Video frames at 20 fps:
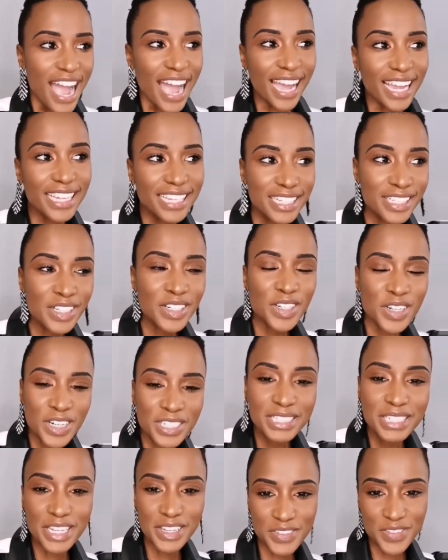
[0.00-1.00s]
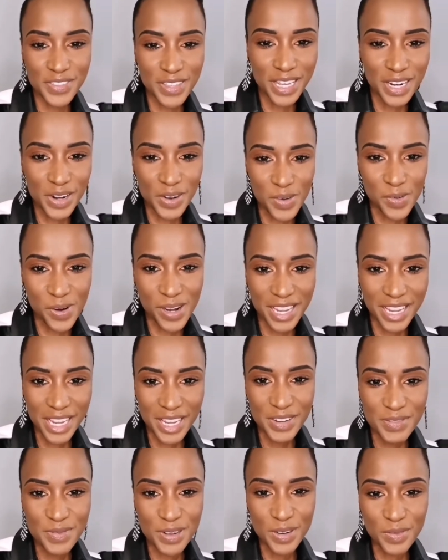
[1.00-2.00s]
I cannot give that
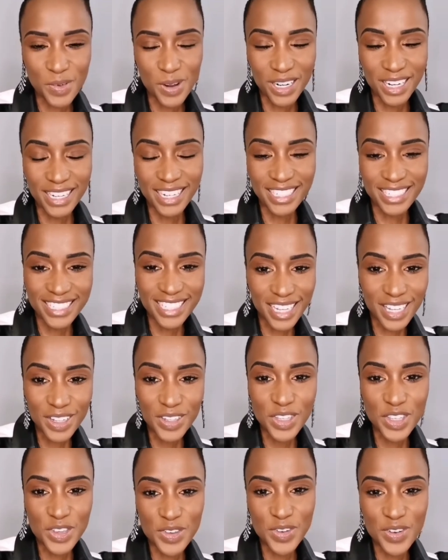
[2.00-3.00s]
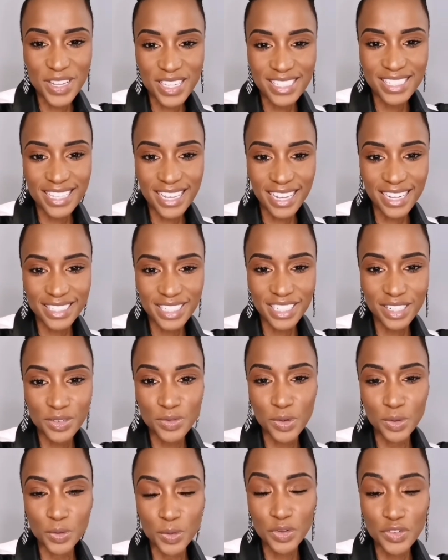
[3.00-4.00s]
away, but what I can tell you is that
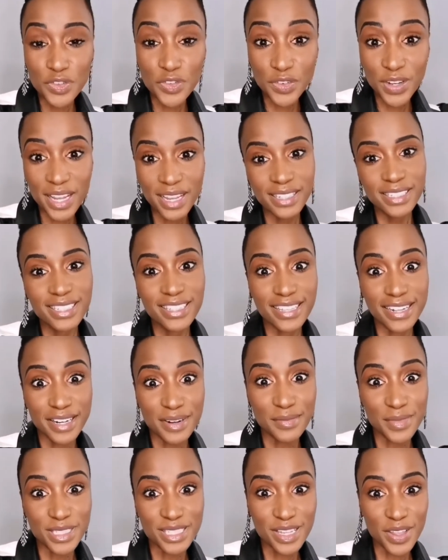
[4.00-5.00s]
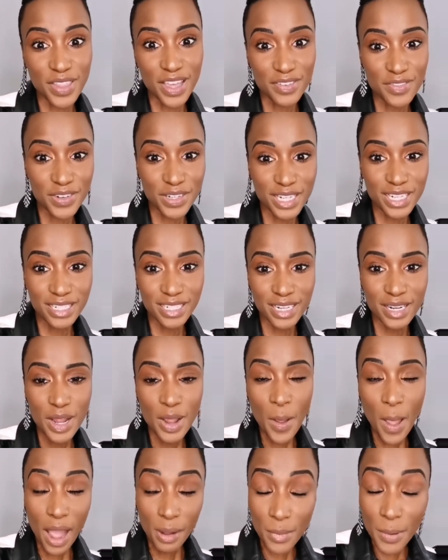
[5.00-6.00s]
it will reflect that I'm a South African,
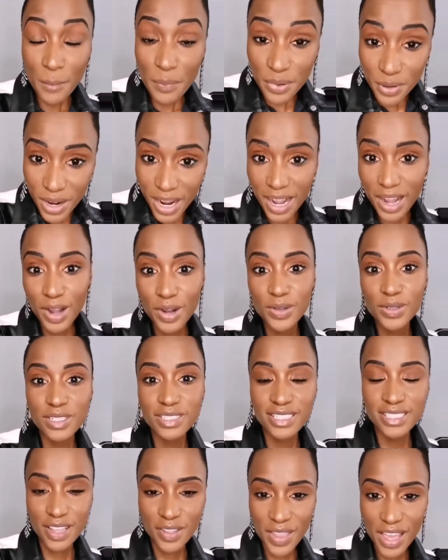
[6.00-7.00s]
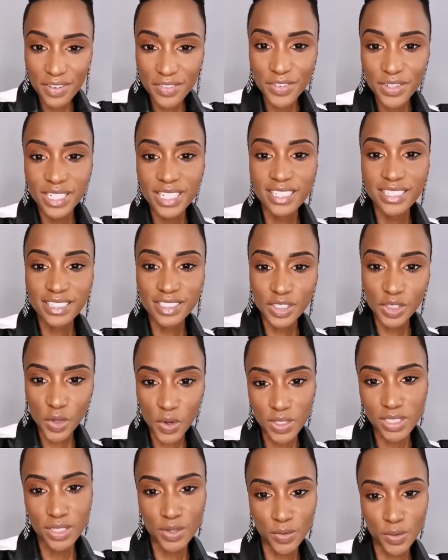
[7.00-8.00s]
I'm a proud South African
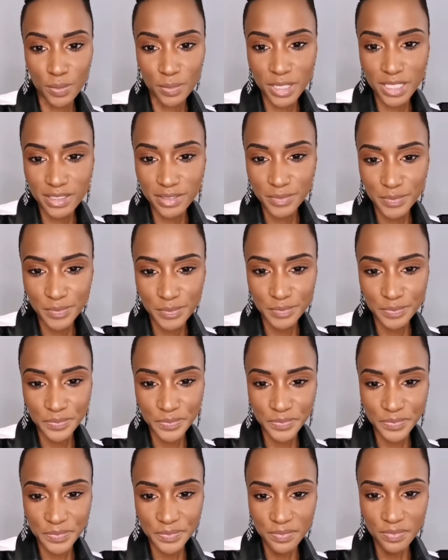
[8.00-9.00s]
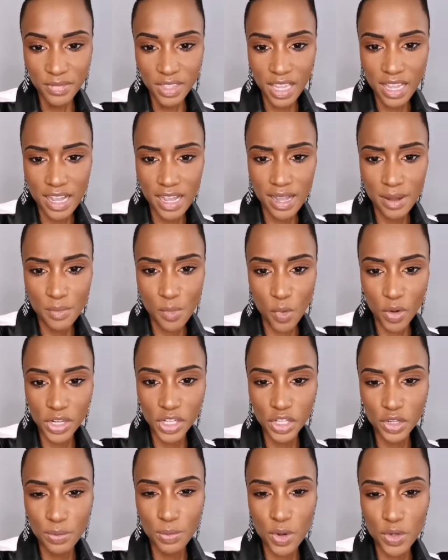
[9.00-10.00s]
Xhosa woman. What
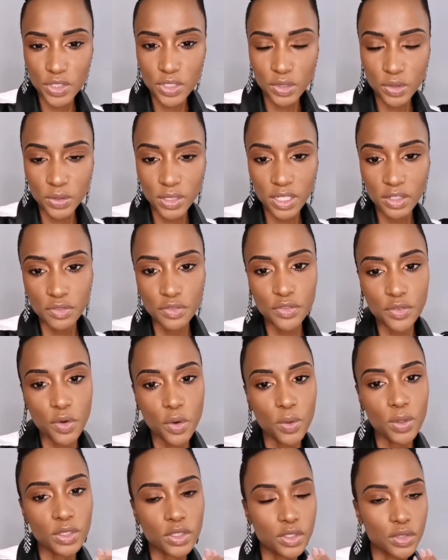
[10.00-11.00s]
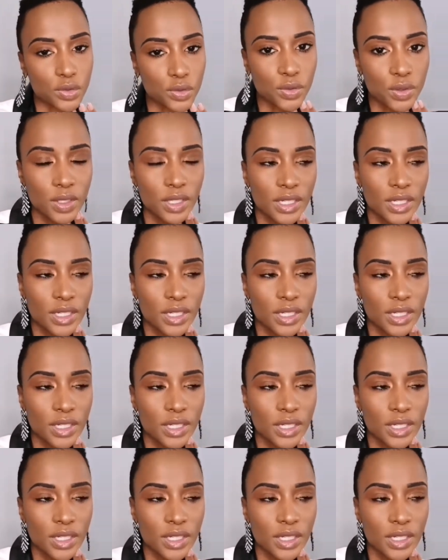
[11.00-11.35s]
are you most looking forward to?